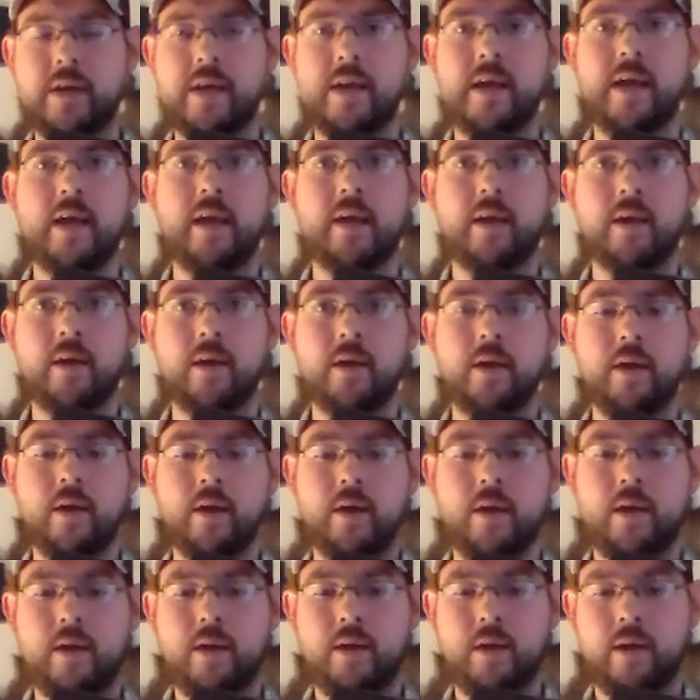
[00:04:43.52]
nick.
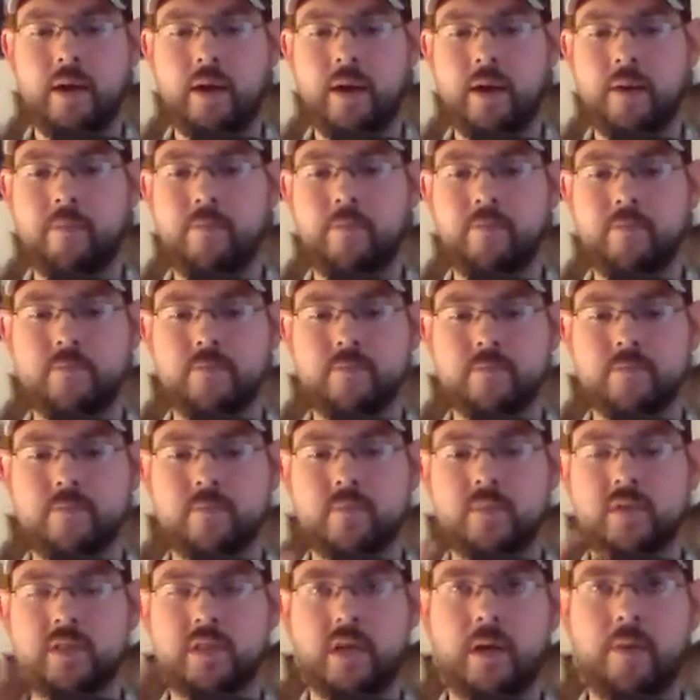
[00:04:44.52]

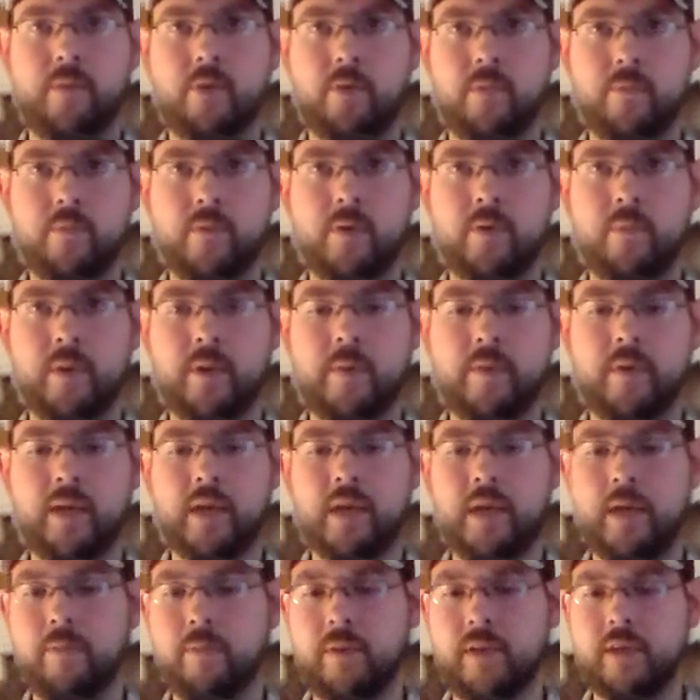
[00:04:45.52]
Some you'll be able to
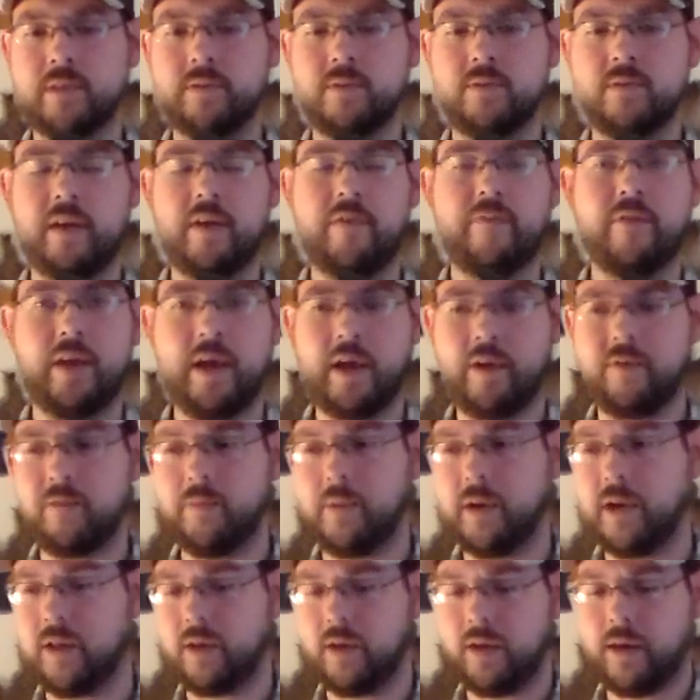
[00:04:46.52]
keep, but this one definitely have
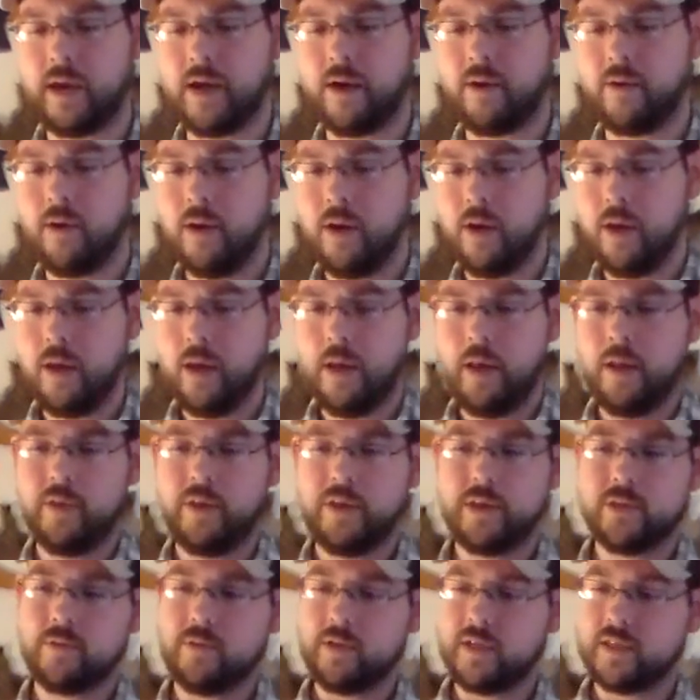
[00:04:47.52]
to be cleaned out.
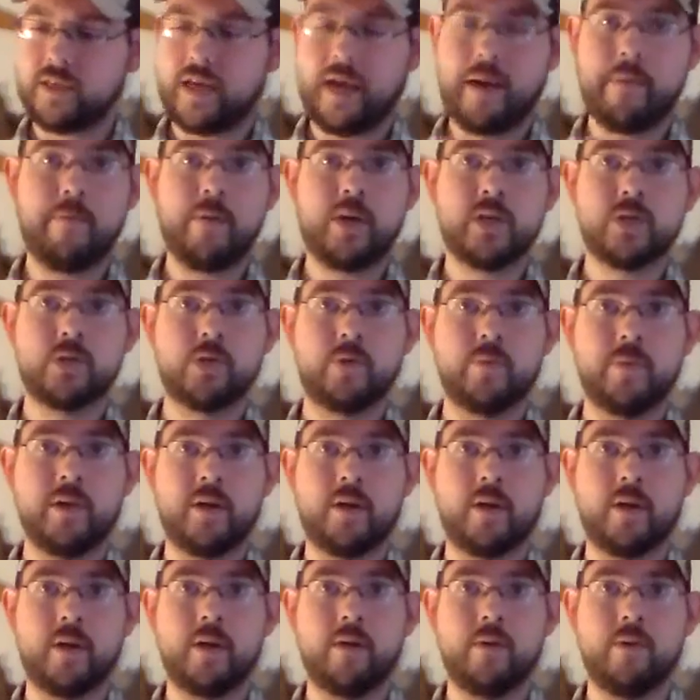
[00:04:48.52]
This one doesn't have
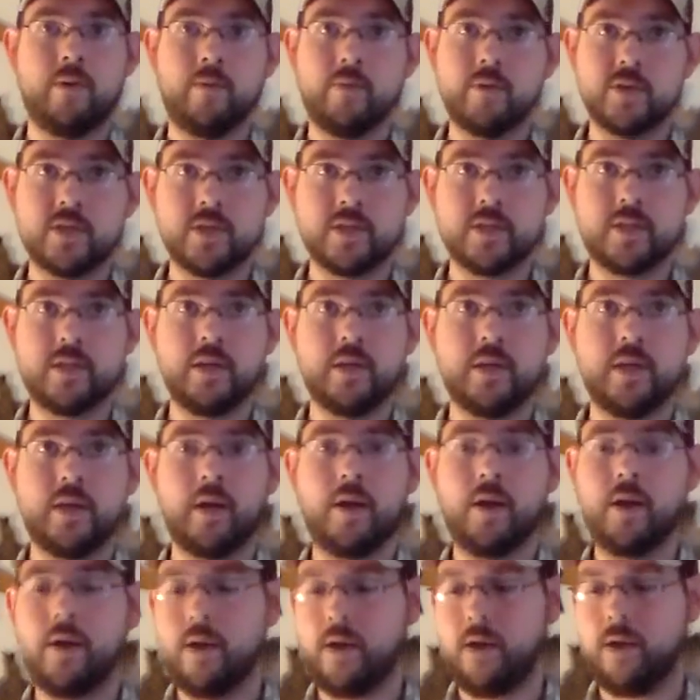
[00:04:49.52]
mushrooming on it, which is
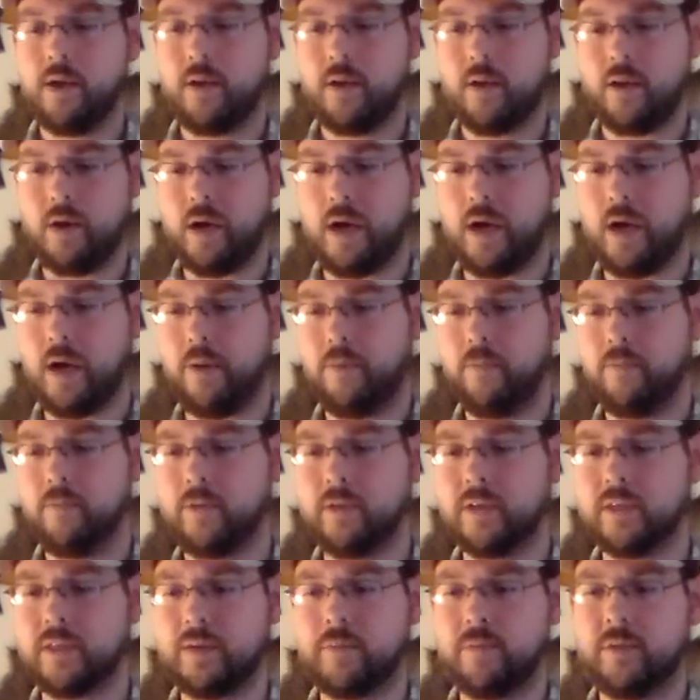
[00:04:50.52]
good,
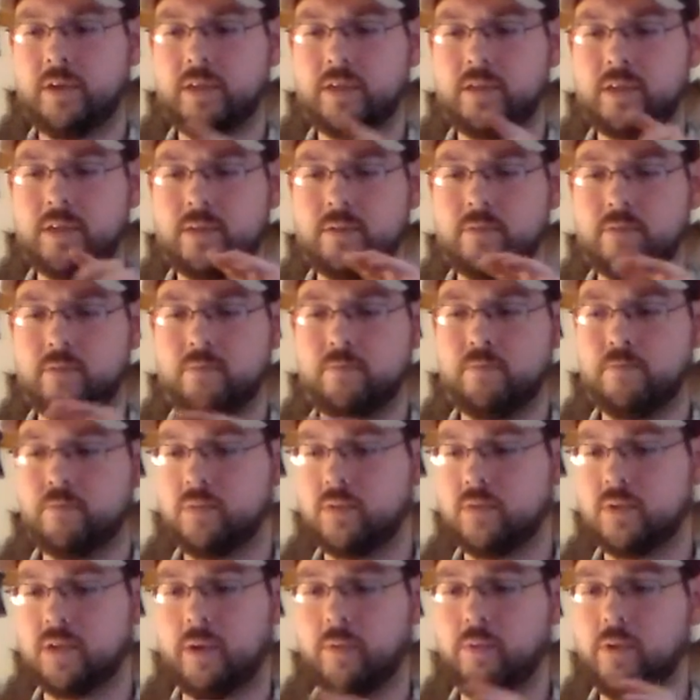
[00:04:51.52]
because that means
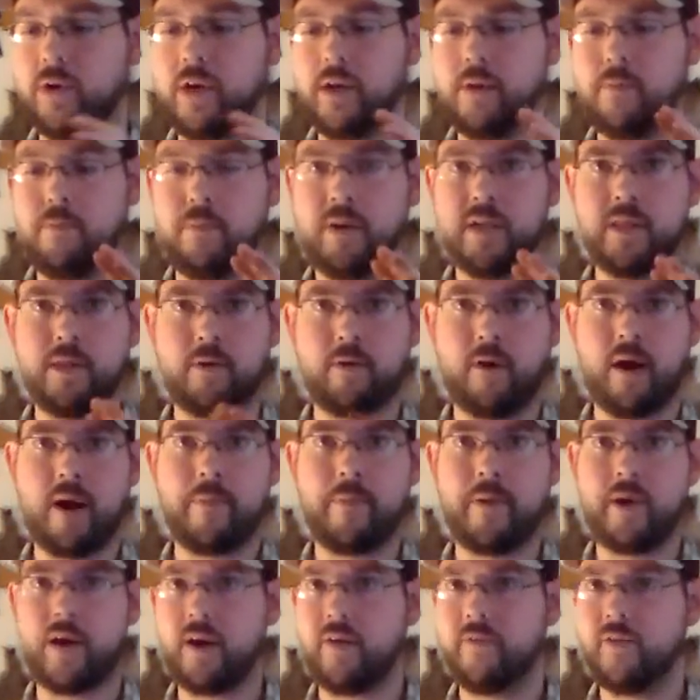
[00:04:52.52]
someone didn't beat the
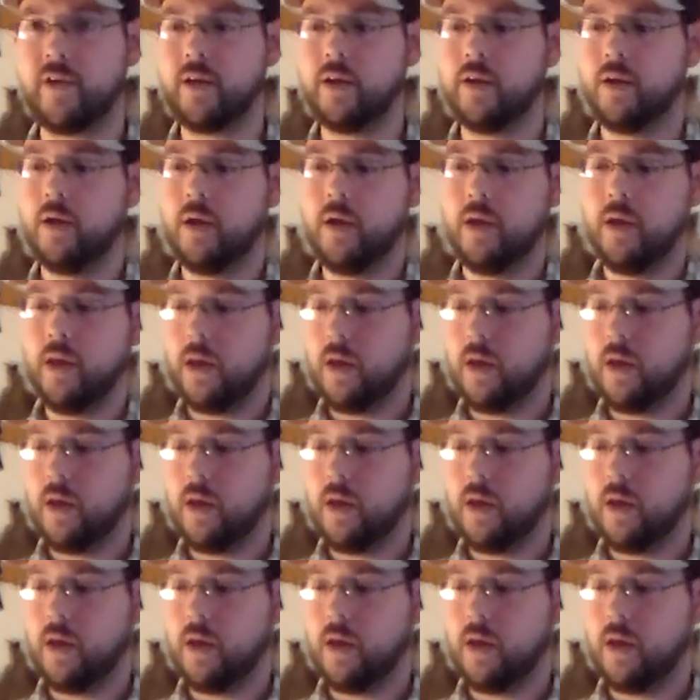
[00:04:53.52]
crap out of it.